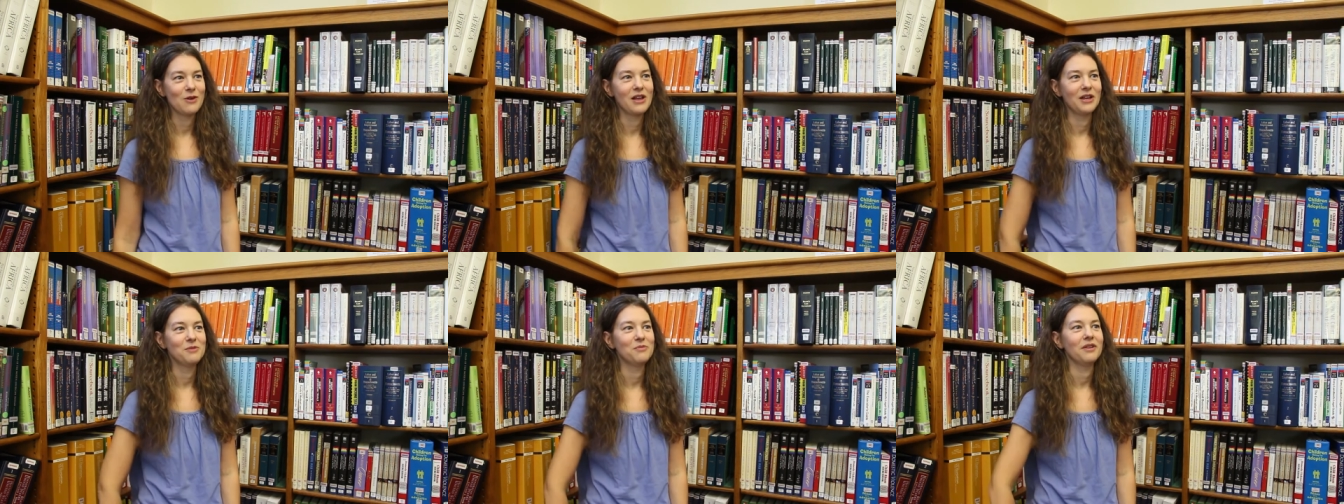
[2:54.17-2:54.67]

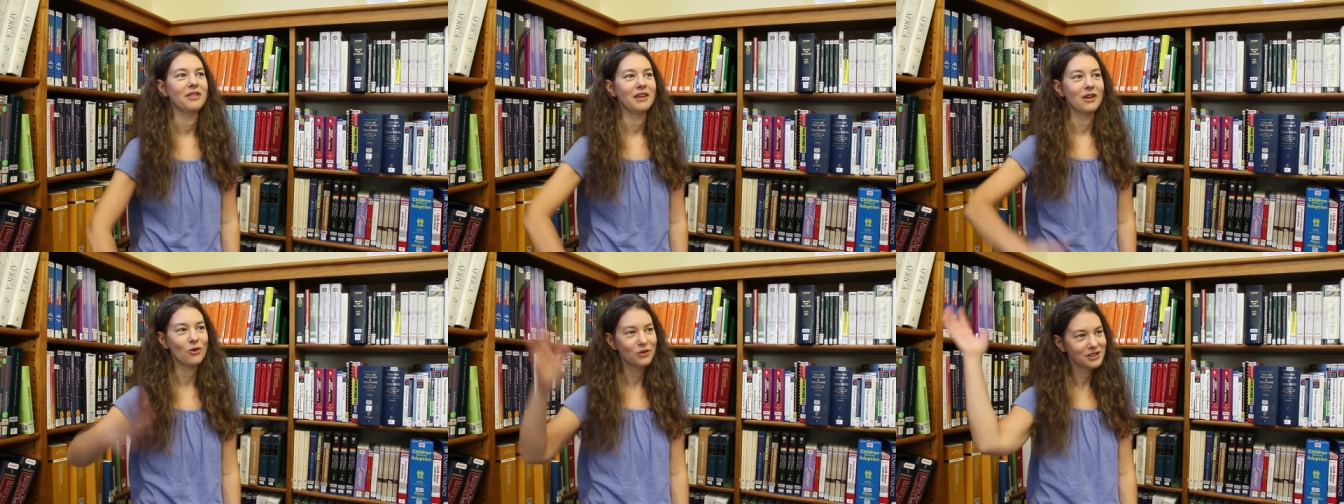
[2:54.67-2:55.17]
Rowling, but
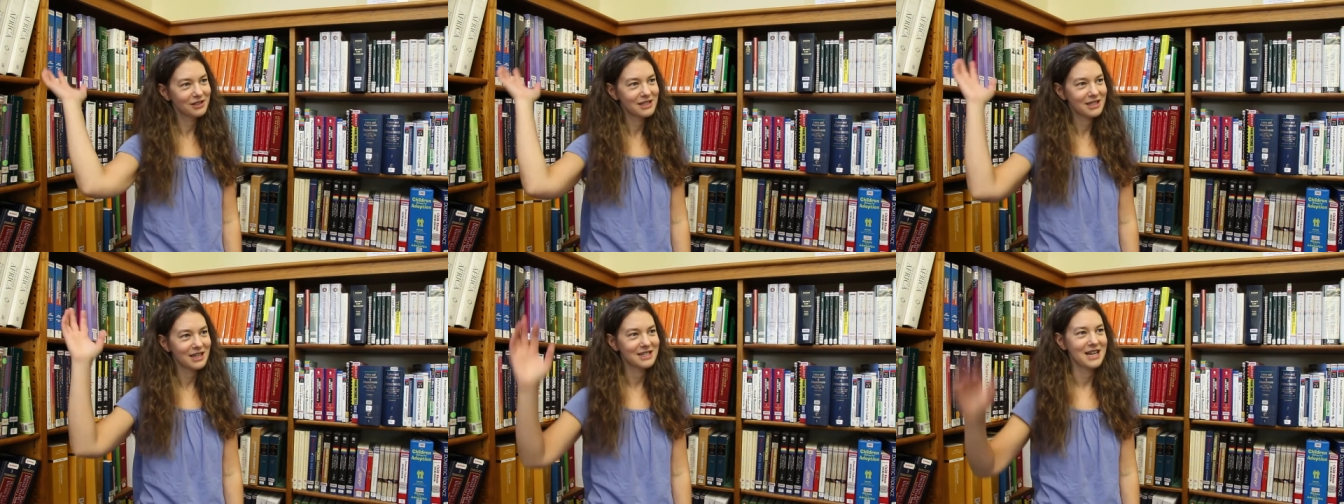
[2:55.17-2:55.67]
the holds
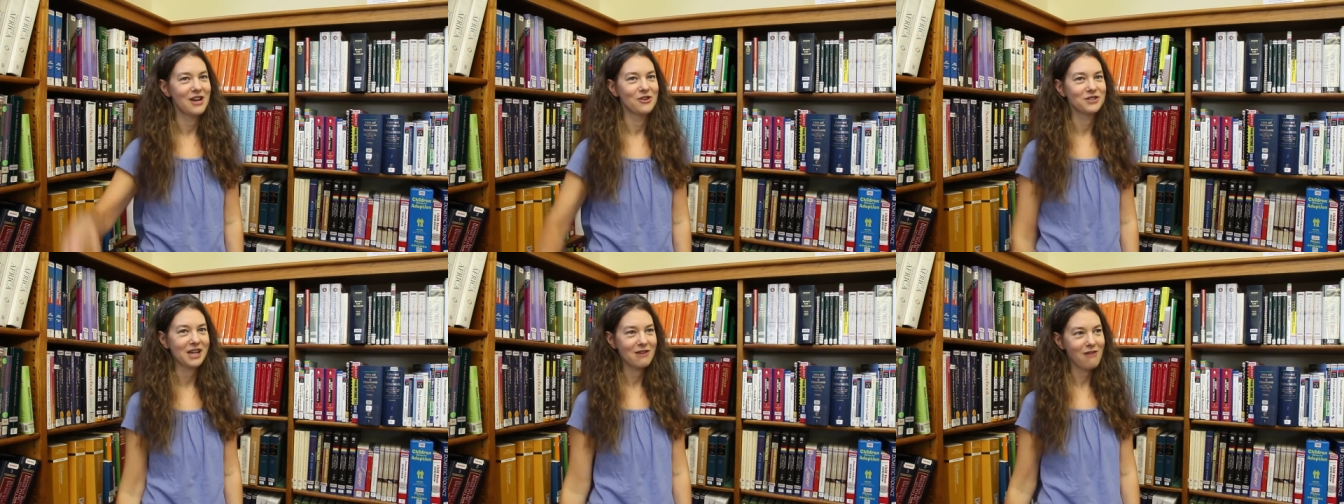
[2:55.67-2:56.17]
list has now
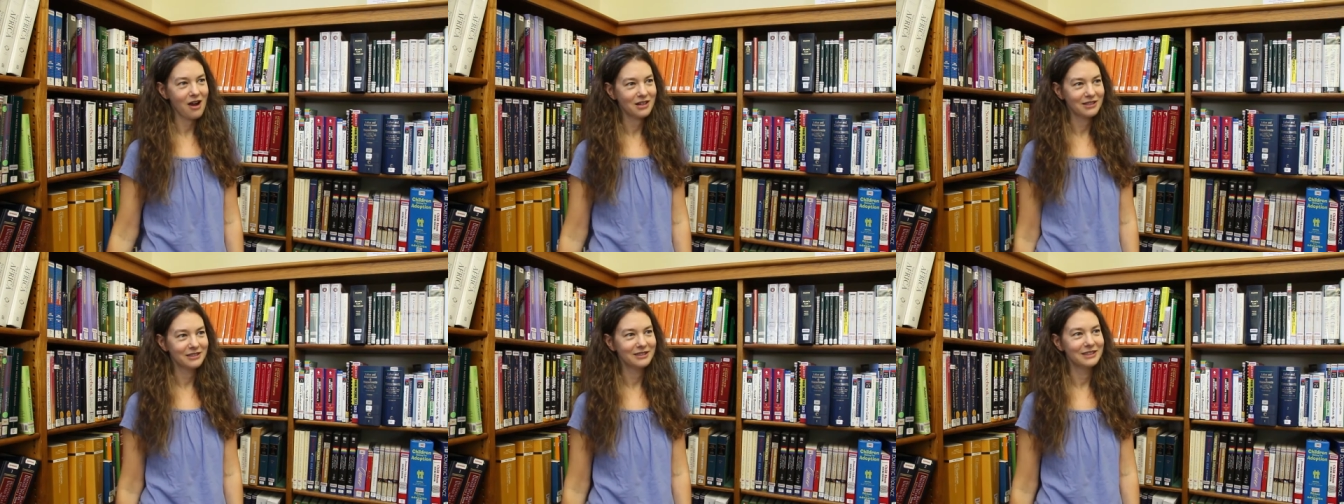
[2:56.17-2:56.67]

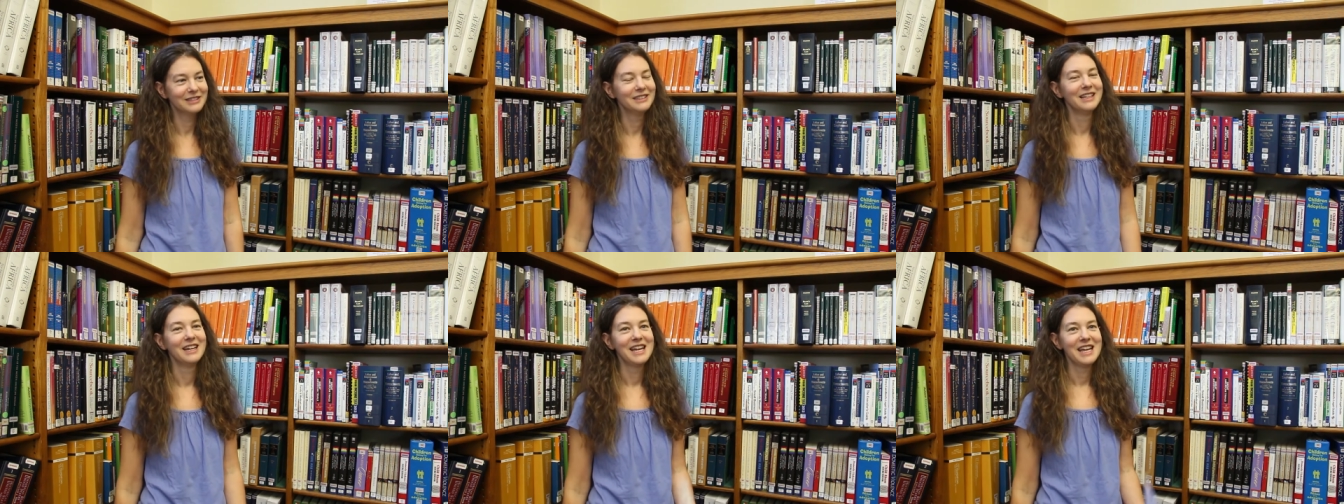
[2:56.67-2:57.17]
skyrocketed
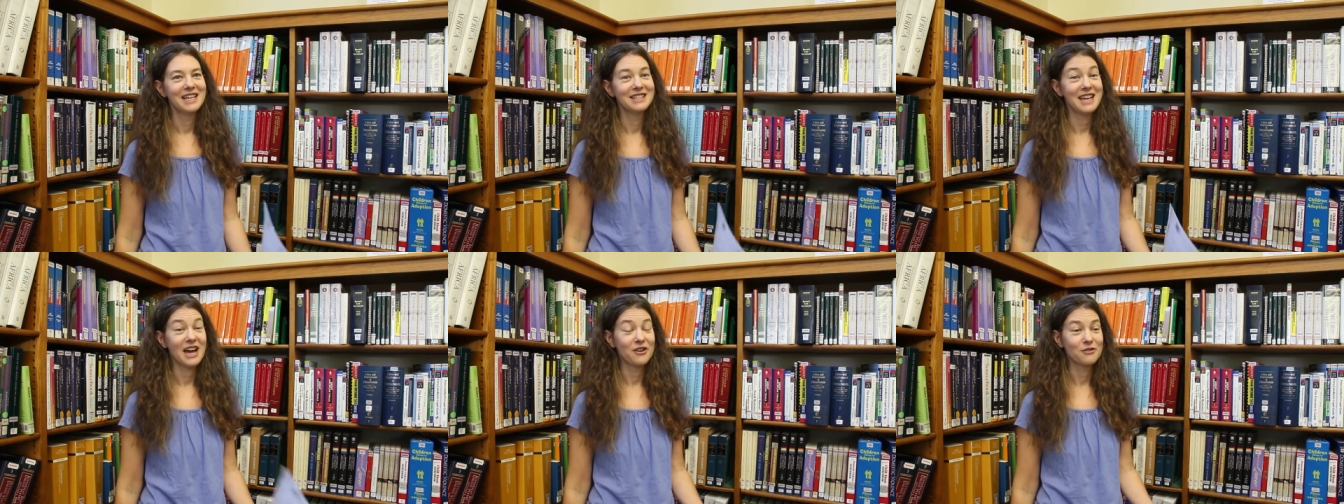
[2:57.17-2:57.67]

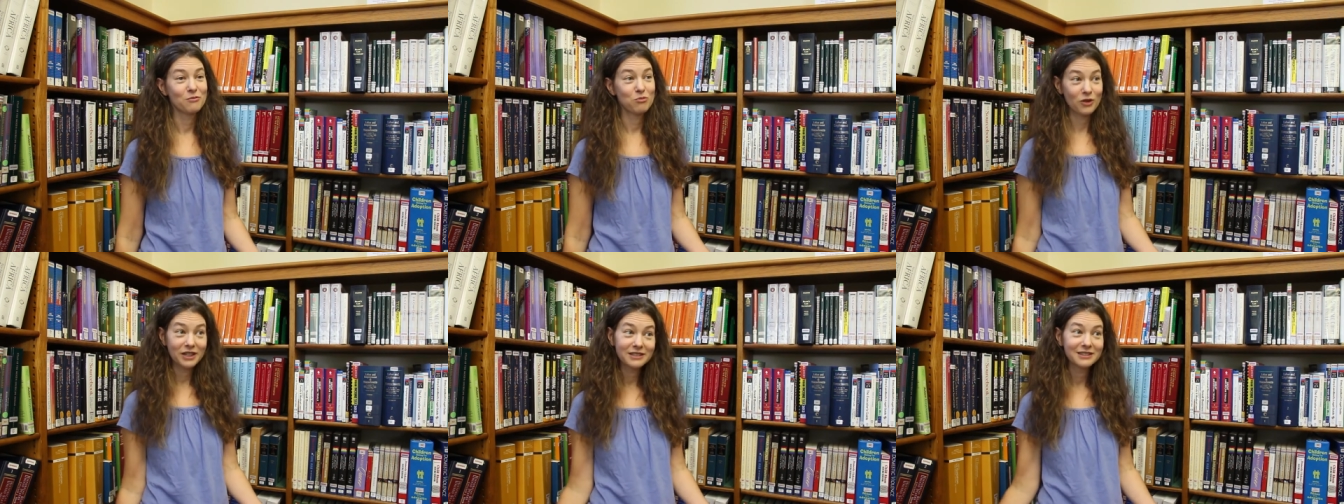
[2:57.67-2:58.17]
it's out of
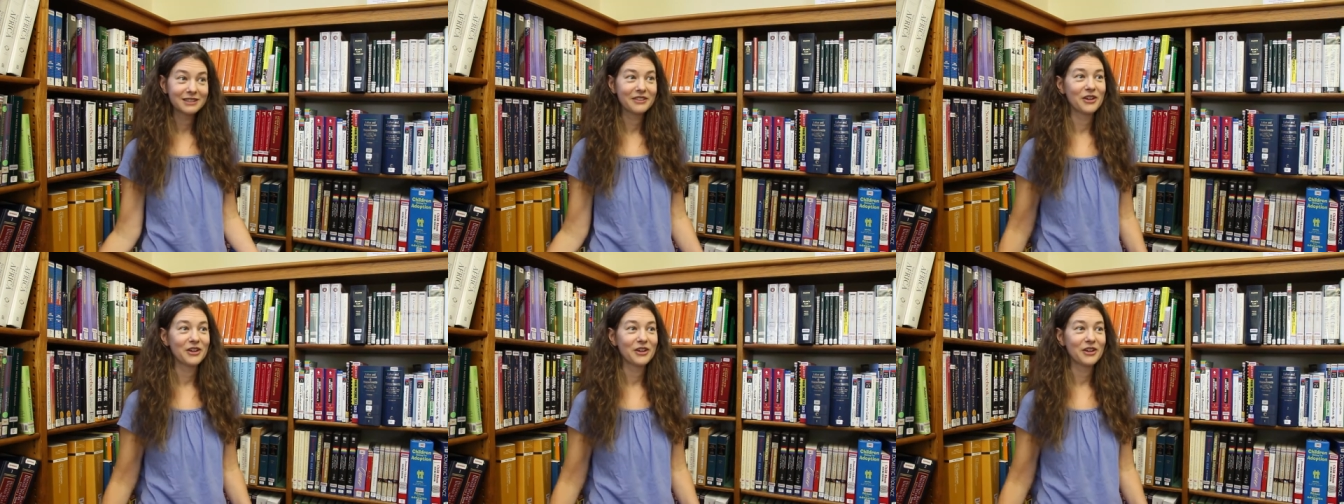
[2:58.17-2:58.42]
print.